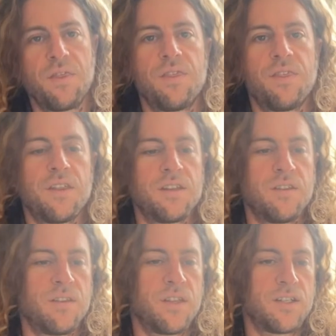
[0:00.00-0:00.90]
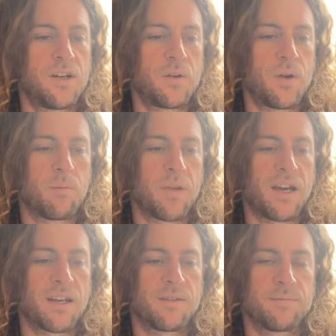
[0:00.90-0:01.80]
The dog went
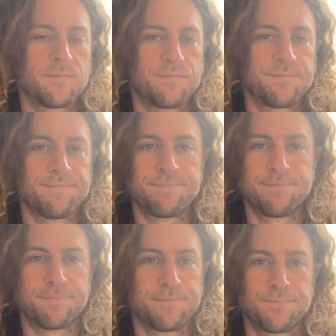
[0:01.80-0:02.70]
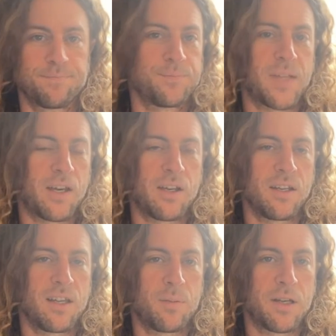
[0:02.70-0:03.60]
back. I couldn't
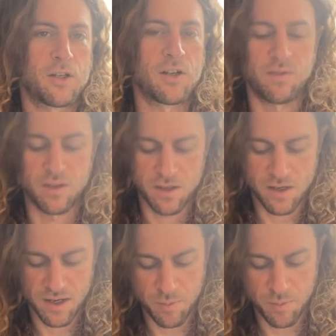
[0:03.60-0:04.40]
get a picture of the dog.